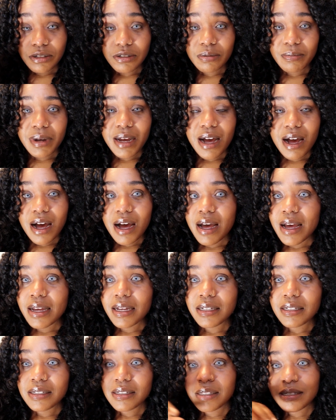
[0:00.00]
so my
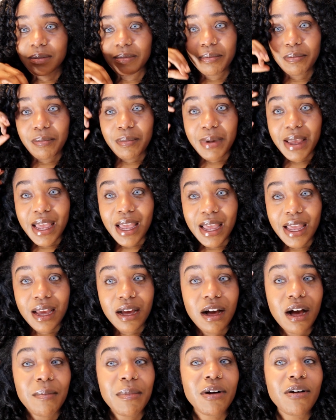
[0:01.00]
eyes may
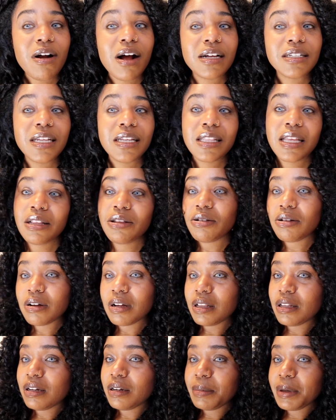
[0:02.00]
come across like they look
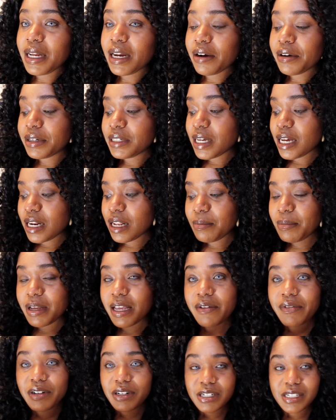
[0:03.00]
a little bit irritated, but
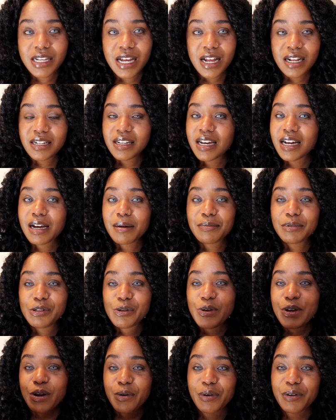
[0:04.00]
you have to understand, like, I'm
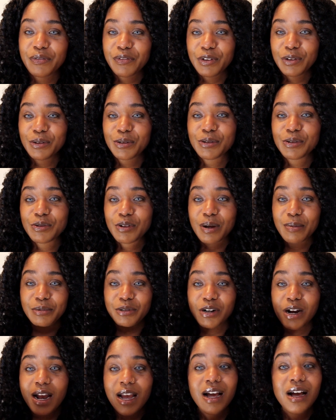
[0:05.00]
doing a review, so I'm
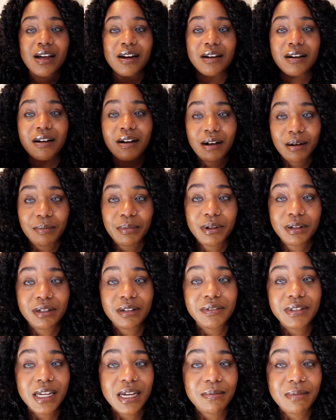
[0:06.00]
trying on a couple
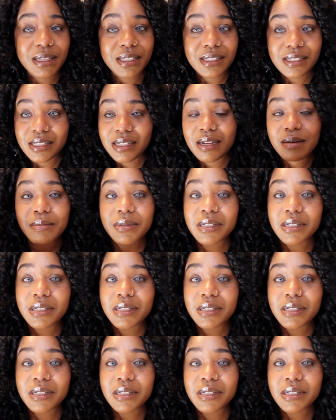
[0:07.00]
of them at the same